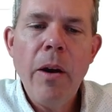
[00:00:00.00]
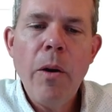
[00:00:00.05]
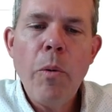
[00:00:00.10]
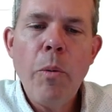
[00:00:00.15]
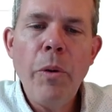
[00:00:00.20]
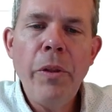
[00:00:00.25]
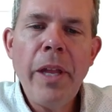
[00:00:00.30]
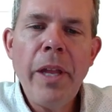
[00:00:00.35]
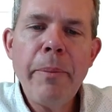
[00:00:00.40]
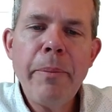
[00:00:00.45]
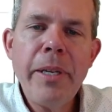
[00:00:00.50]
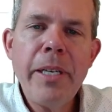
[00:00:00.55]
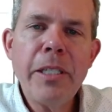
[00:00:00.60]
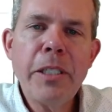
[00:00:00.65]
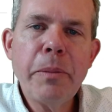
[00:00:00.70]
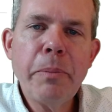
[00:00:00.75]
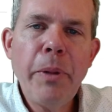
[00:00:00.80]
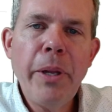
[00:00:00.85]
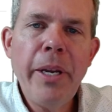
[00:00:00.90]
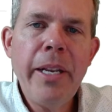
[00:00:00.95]
will not be
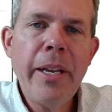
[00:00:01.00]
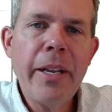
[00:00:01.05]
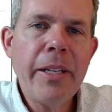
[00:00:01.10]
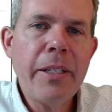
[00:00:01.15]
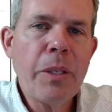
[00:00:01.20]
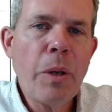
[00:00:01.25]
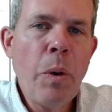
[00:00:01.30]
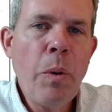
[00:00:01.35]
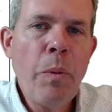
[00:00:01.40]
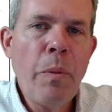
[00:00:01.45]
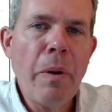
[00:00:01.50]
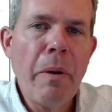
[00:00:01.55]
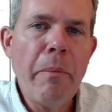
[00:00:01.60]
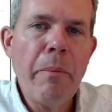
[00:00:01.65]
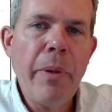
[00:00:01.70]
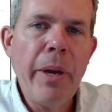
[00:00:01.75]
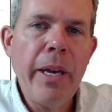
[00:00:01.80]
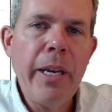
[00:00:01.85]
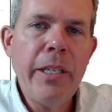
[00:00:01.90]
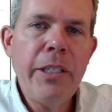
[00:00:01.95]
displayed on its own web
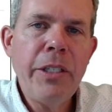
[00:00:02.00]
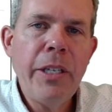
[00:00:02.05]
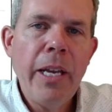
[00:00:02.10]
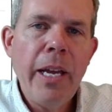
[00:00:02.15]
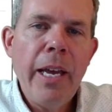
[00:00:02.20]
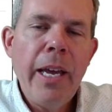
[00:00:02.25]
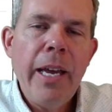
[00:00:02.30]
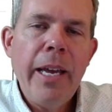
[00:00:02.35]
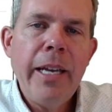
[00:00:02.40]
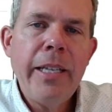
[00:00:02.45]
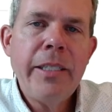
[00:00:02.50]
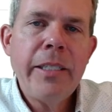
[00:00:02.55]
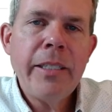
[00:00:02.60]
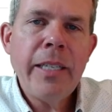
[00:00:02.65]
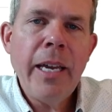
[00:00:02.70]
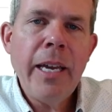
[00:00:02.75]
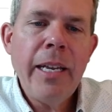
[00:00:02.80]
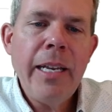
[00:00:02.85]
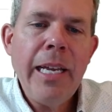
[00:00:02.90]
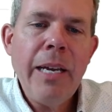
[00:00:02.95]
page.
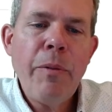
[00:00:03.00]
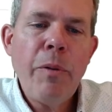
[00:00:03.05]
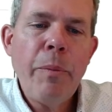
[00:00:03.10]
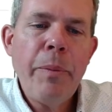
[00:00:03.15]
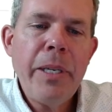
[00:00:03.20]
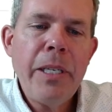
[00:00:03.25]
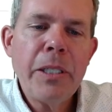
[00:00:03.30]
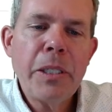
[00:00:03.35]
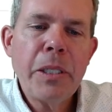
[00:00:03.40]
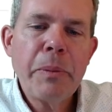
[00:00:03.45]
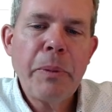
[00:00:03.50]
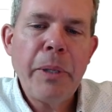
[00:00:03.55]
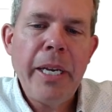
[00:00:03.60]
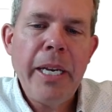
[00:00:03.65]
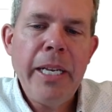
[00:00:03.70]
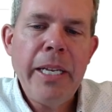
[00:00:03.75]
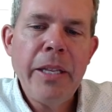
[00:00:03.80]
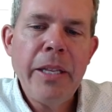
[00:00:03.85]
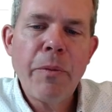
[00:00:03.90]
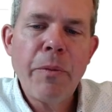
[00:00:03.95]
Instead, it will be
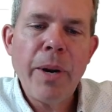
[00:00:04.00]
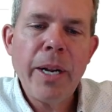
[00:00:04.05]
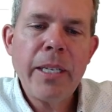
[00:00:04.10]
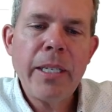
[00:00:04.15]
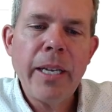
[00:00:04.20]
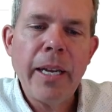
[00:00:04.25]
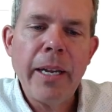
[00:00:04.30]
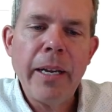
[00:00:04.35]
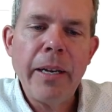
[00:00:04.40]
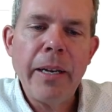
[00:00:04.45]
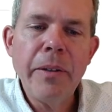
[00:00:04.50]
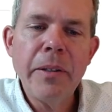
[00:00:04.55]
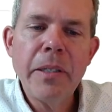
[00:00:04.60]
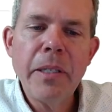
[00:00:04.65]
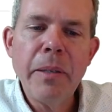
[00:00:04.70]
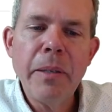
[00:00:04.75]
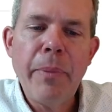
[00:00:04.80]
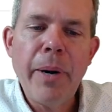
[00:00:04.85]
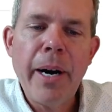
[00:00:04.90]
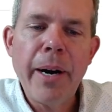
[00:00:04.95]
displayed in the rectangle at
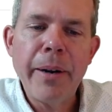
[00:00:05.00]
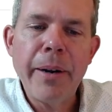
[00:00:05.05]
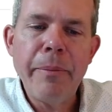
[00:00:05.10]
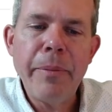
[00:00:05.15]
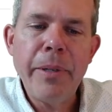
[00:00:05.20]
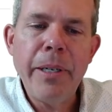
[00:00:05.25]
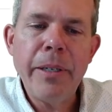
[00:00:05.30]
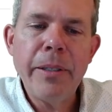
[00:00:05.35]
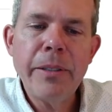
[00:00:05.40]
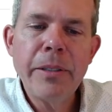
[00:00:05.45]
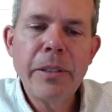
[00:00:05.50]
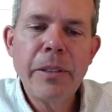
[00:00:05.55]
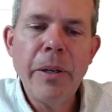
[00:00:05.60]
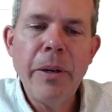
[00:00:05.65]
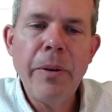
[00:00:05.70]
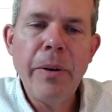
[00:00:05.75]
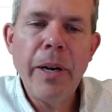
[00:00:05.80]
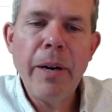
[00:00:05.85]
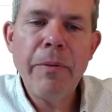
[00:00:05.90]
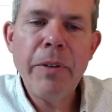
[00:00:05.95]
the bottom here.
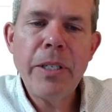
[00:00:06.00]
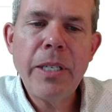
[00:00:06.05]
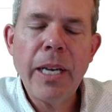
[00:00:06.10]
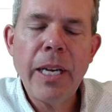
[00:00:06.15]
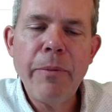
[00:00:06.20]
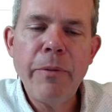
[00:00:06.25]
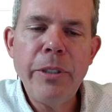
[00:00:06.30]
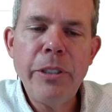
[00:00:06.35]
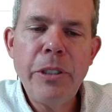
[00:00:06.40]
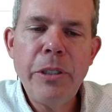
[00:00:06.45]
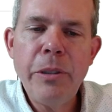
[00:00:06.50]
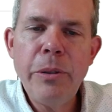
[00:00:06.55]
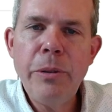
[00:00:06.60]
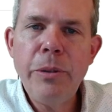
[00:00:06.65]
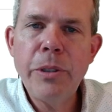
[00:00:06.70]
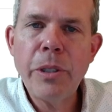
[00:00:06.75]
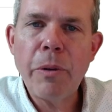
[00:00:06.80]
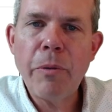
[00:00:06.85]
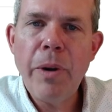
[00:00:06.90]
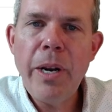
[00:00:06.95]
So every time we
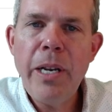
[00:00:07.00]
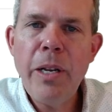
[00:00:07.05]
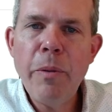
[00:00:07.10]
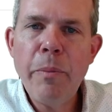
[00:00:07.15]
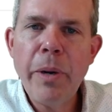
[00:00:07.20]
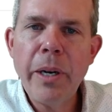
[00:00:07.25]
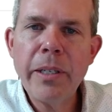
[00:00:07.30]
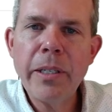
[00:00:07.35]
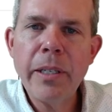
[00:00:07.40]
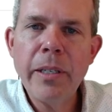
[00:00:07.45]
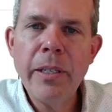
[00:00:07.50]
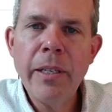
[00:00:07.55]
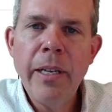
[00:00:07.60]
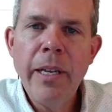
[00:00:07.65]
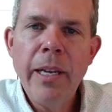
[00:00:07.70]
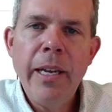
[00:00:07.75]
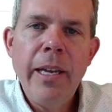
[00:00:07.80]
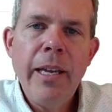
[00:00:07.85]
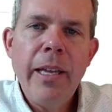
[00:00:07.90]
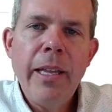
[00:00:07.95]
choose a radio button,
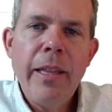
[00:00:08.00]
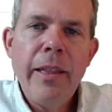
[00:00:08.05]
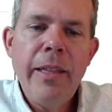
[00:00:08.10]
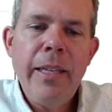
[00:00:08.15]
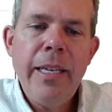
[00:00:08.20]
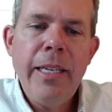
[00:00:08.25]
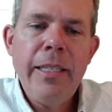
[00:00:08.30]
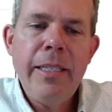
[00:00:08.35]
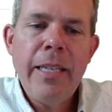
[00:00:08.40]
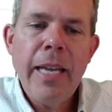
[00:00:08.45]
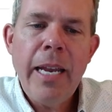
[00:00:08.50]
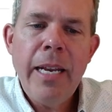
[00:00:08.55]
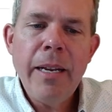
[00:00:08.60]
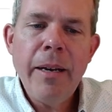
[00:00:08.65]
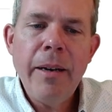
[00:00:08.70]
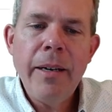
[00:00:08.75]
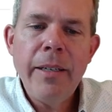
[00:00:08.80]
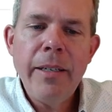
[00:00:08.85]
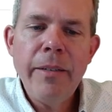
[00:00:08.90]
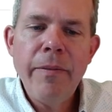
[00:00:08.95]
the
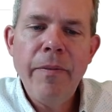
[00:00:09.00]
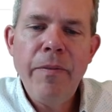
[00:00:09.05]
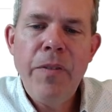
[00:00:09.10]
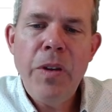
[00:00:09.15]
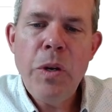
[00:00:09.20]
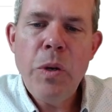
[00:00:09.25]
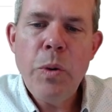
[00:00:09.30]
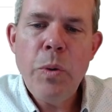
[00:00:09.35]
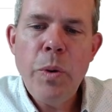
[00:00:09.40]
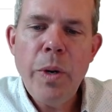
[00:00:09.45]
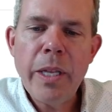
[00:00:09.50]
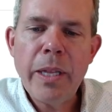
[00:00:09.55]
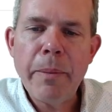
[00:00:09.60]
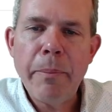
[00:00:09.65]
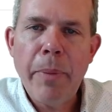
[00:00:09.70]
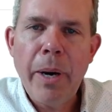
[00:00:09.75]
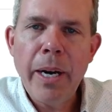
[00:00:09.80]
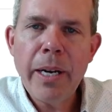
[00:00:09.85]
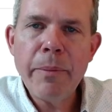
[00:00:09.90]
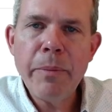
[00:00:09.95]
data view at the
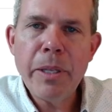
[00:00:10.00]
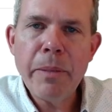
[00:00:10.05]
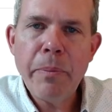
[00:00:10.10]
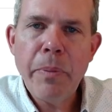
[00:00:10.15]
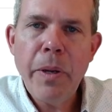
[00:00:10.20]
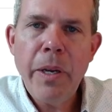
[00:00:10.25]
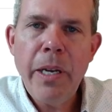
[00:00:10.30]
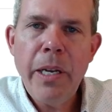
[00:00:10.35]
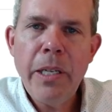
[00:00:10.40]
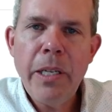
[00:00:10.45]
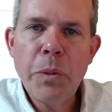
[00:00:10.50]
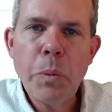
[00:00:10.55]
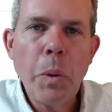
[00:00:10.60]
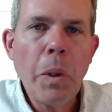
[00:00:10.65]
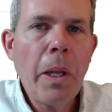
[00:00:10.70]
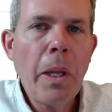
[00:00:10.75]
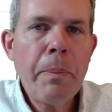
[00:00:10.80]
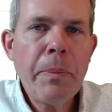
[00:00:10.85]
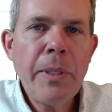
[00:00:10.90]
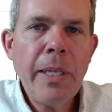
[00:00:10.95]
bottom of the page
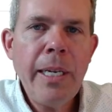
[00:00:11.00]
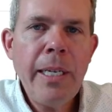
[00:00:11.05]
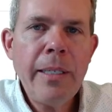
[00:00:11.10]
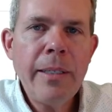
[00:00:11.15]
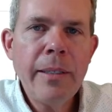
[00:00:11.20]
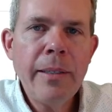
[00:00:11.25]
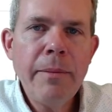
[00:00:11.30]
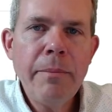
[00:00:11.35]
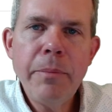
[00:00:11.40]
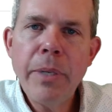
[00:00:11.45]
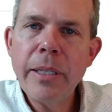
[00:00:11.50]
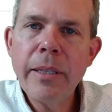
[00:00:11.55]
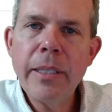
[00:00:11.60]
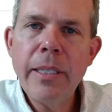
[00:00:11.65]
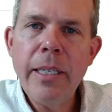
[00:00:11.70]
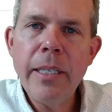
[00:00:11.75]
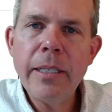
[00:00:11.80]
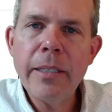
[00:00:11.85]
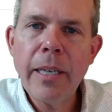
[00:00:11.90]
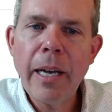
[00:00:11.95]
will update, but
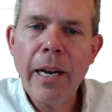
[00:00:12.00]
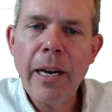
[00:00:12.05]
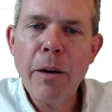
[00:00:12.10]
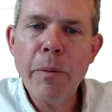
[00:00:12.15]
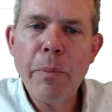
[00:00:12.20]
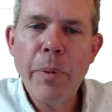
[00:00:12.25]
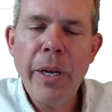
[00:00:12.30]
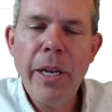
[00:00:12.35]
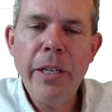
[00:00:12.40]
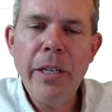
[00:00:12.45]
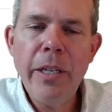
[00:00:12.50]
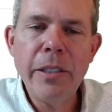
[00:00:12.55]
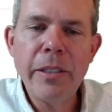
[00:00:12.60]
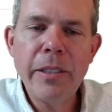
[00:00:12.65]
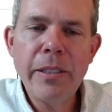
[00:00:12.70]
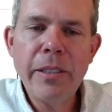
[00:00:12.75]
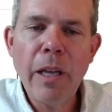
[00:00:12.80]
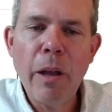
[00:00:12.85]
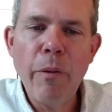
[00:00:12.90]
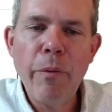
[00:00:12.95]
the entire page
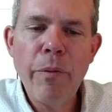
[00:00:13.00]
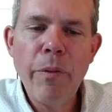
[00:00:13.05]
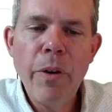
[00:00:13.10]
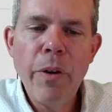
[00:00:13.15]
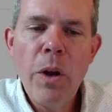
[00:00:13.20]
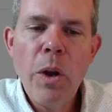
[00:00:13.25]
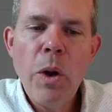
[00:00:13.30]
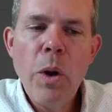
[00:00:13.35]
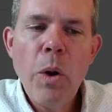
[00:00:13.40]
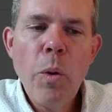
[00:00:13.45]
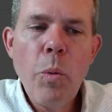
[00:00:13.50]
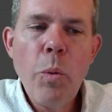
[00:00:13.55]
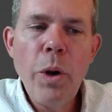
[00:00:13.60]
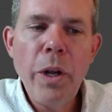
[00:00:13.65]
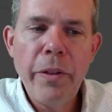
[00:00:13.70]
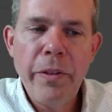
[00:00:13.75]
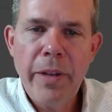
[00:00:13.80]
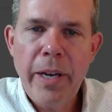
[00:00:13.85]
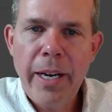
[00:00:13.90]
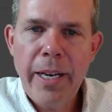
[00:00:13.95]
itself
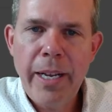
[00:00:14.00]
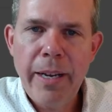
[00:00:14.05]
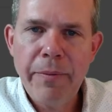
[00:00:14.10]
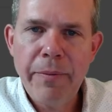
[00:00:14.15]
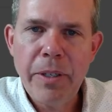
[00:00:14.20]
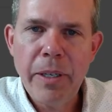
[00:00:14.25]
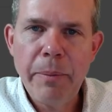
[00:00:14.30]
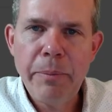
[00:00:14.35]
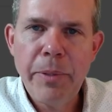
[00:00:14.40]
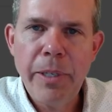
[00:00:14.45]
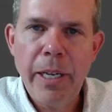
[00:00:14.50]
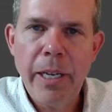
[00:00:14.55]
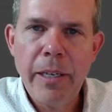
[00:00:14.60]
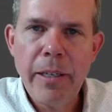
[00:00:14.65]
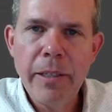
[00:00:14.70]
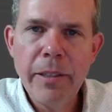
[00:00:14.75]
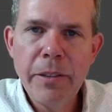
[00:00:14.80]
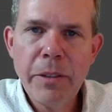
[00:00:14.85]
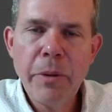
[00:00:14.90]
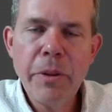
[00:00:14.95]
will not have to update.
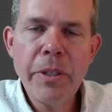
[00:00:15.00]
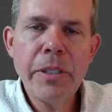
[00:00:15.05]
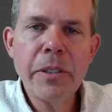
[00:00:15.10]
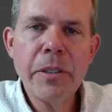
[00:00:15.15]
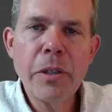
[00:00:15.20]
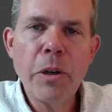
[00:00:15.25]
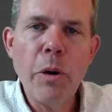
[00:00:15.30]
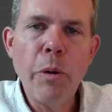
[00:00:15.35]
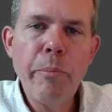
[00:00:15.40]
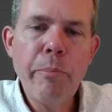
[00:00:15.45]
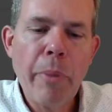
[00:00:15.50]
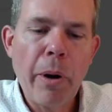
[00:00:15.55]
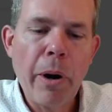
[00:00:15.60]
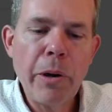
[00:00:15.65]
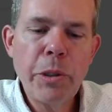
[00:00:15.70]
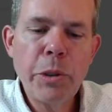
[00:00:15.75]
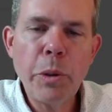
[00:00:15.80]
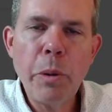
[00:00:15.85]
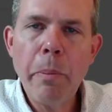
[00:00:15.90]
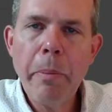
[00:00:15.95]
So this is called
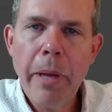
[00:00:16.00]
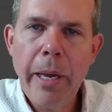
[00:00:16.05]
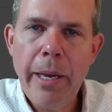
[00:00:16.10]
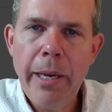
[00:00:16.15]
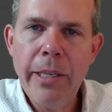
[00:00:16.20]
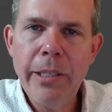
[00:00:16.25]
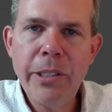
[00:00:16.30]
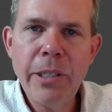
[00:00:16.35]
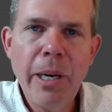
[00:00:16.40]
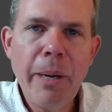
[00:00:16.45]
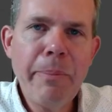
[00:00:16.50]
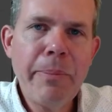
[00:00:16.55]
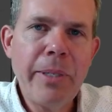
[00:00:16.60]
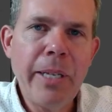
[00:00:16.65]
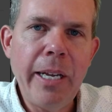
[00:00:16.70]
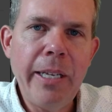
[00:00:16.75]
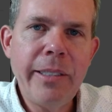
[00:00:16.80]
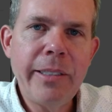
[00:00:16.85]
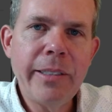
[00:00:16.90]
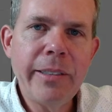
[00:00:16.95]
partial page
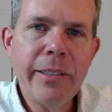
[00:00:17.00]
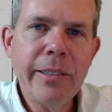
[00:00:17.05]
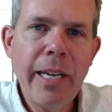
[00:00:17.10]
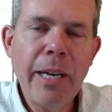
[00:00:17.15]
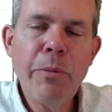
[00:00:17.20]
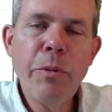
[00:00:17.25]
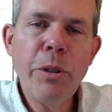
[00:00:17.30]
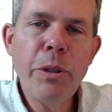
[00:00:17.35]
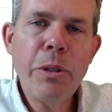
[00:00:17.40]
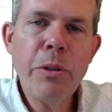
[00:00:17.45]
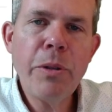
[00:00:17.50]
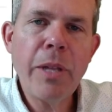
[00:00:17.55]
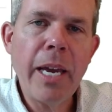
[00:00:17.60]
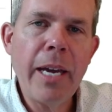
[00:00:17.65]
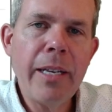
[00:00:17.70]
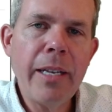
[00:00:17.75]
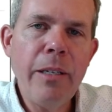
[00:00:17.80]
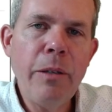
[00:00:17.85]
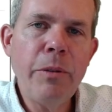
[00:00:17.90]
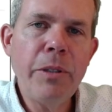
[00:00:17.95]
updates, and we'll do
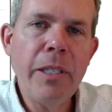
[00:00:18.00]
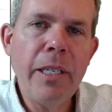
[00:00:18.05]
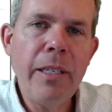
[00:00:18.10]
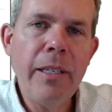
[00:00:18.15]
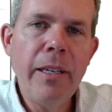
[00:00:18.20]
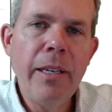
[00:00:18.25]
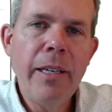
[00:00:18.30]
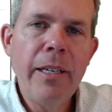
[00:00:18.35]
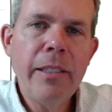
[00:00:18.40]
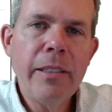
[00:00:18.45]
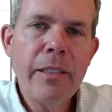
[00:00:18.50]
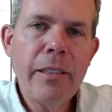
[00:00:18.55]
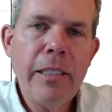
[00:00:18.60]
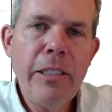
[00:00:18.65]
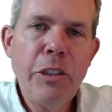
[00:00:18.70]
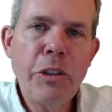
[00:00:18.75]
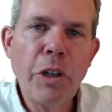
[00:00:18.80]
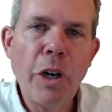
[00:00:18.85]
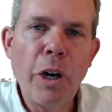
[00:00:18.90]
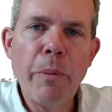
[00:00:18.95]
that using C
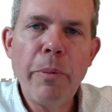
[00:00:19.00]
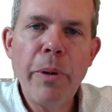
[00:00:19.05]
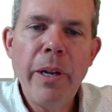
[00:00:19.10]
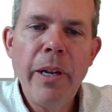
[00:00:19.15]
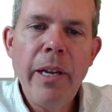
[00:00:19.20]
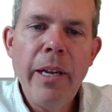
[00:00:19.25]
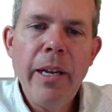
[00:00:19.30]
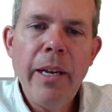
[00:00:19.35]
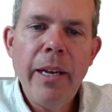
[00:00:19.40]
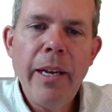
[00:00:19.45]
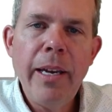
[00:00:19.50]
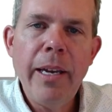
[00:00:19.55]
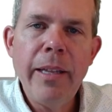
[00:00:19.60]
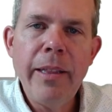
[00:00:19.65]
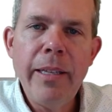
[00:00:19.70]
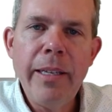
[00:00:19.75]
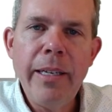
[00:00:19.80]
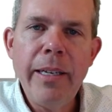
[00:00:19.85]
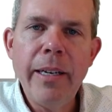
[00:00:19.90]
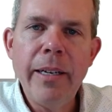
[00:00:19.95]
Sharp and
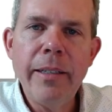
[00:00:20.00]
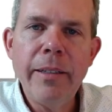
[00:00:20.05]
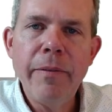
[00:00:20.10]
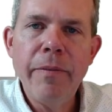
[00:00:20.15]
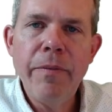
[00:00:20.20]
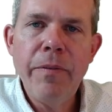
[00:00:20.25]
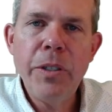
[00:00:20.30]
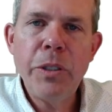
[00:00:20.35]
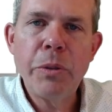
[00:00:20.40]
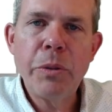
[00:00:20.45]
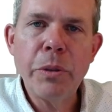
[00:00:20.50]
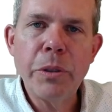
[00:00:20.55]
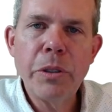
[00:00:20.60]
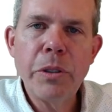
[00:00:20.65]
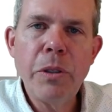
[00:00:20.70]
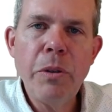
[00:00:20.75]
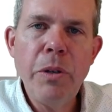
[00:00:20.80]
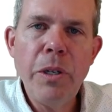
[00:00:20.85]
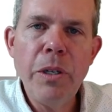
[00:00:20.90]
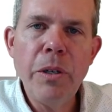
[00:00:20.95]
the uh, Visual
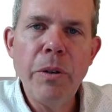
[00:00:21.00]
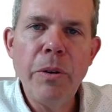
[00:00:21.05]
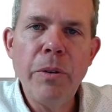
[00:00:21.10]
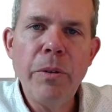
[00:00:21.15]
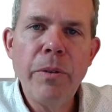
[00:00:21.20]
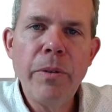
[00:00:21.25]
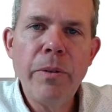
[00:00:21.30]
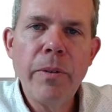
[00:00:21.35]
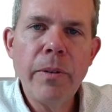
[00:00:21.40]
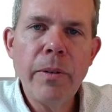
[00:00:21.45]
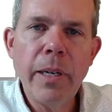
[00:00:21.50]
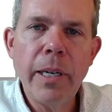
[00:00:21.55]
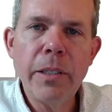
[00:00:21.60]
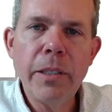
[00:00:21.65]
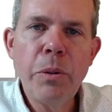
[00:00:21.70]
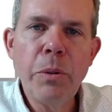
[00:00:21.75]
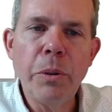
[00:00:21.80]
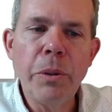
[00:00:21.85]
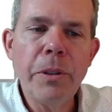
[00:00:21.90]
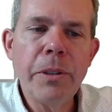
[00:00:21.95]
Studio uh,
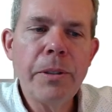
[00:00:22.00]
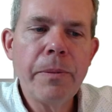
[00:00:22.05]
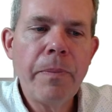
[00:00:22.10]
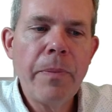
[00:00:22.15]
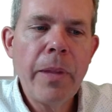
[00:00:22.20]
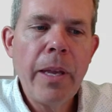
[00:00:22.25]
tools.